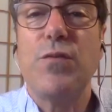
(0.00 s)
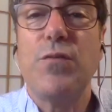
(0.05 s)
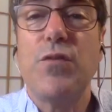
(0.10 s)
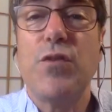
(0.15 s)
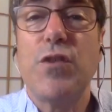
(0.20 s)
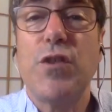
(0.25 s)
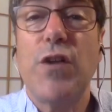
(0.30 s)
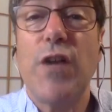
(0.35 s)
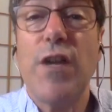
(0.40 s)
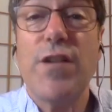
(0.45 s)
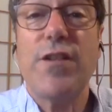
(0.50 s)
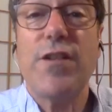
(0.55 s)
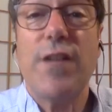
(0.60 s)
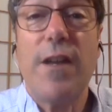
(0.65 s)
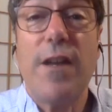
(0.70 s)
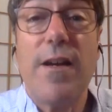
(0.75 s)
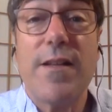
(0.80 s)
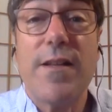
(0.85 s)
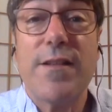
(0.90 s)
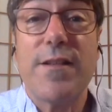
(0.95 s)
trust
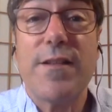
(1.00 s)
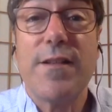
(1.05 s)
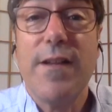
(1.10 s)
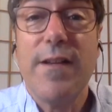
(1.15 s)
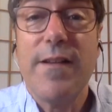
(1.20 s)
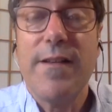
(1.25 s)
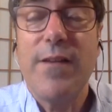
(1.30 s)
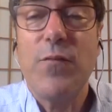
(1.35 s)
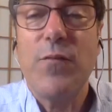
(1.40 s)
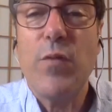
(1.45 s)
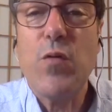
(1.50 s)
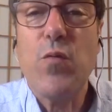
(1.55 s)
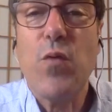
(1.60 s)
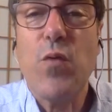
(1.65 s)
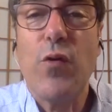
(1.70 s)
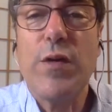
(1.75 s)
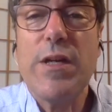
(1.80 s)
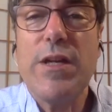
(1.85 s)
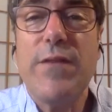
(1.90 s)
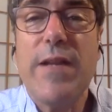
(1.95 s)
us that we
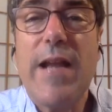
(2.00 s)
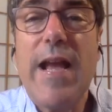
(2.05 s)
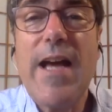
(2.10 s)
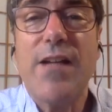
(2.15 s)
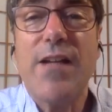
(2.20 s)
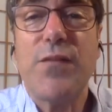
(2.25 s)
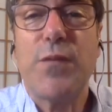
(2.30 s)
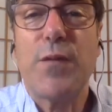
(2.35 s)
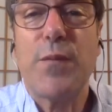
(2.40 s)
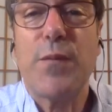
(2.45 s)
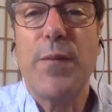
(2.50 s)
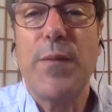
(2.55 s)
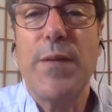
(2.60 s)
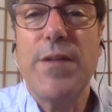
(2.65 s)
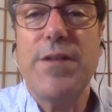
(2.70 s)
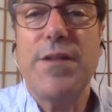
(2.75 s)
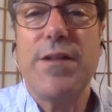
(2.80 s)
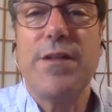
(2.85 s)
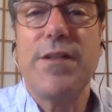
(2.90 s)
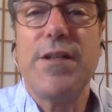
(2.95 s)
won't even ask for
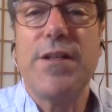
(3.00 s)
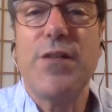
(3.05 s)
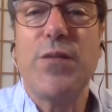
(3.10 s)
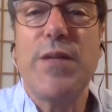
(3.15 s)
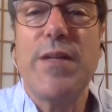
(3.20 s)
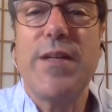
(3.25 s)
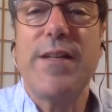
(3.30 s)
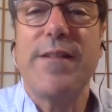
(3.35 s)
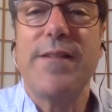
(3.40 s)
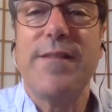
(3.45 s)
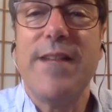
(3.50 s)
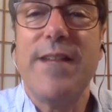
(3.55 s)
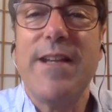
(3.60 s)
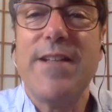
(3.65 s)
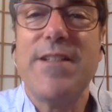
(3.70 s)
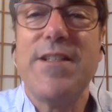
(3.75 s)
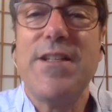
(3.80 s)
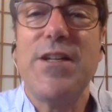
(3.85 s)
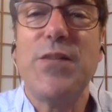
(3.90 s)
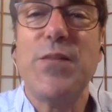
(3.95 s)
permission until we
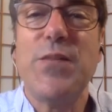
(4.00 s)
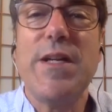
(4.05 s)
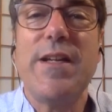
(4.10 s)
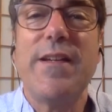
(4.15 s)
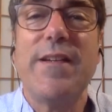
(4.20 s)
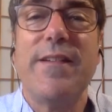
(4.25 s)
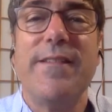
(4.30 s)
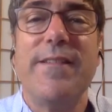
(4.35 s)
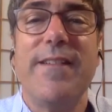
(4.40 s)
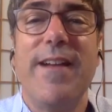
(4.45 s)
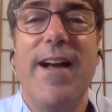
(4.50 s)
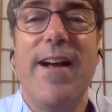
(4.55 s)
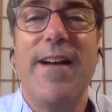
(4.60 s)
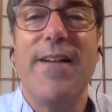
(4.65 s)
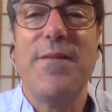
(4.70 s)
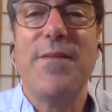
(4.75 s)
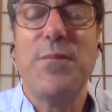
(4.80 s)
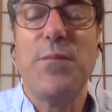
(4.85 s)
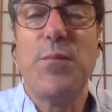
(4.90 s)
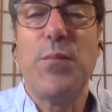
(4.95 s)

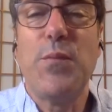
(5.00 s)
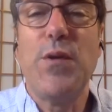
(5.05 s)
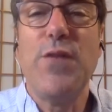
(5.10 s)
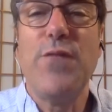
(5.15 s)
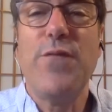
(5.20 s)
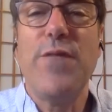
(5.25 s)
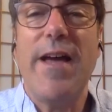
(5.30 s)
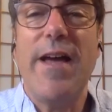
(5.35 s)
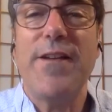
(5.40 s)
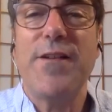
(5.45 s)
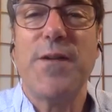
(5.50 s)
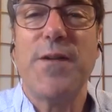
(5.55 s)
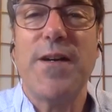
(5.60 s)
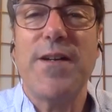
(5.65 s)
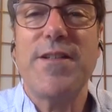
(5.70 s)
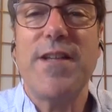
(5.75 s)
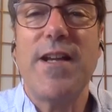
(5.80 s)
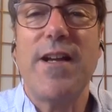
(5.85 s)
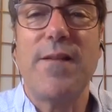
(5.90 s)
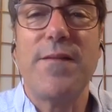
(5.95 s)
can prove that to
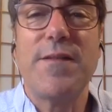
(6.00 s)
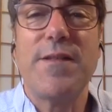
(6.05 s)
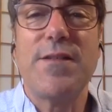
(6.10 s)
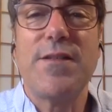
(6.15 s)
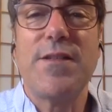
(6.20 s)
ourselves.